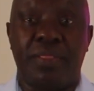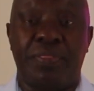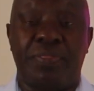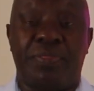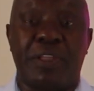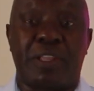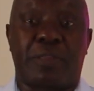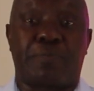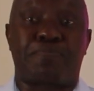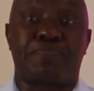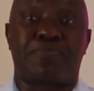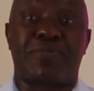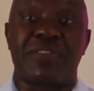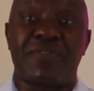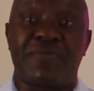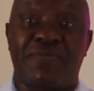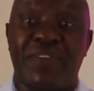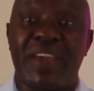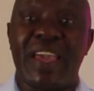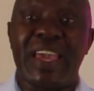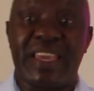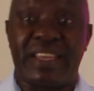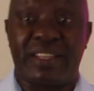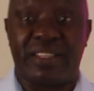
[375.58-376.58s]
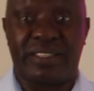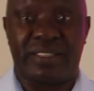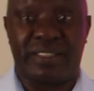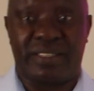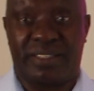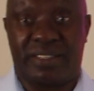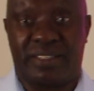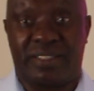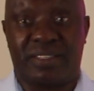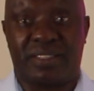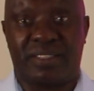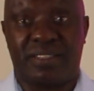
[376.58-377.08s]
that
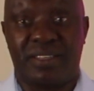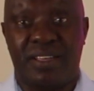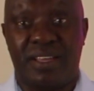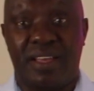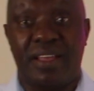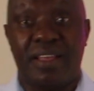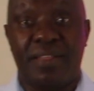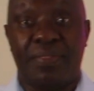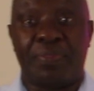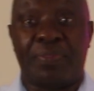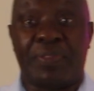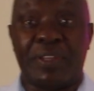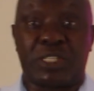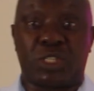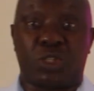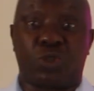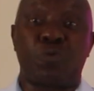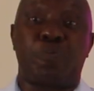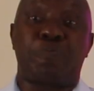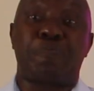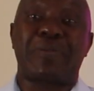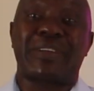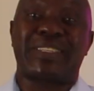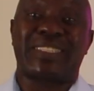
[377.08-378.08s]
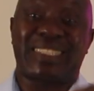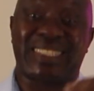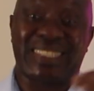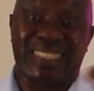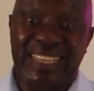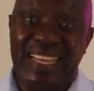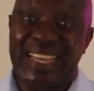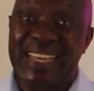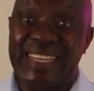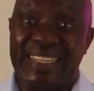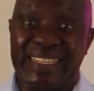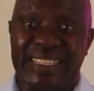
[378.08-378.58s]
prevails, that
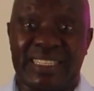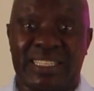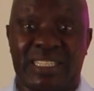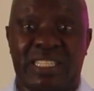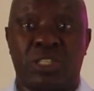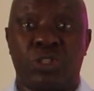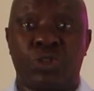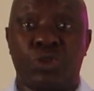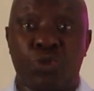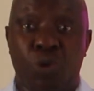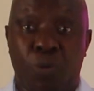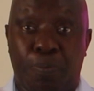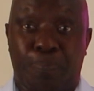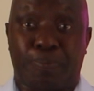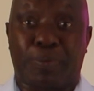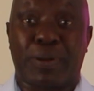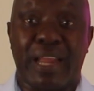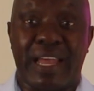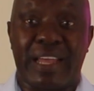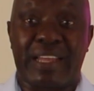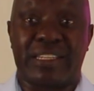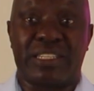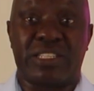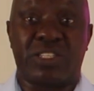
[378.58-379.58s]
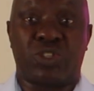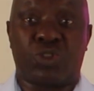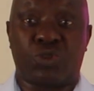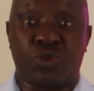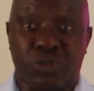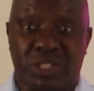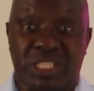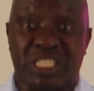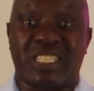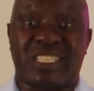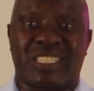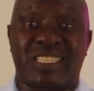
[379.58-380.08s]
supersedes your plans,
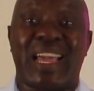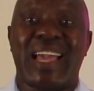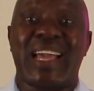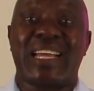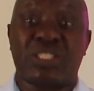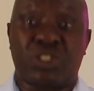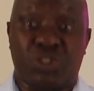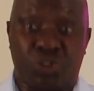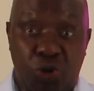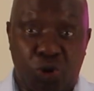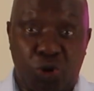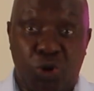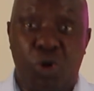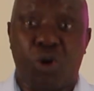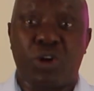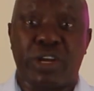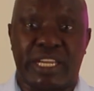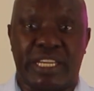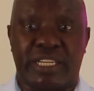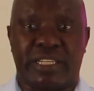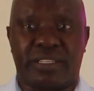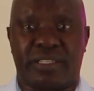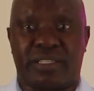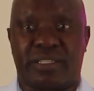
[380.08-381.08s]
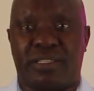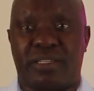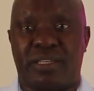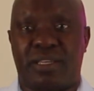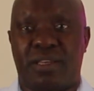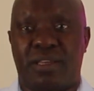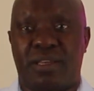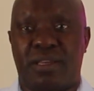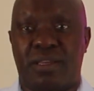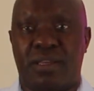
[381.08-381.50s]
your desires, your longings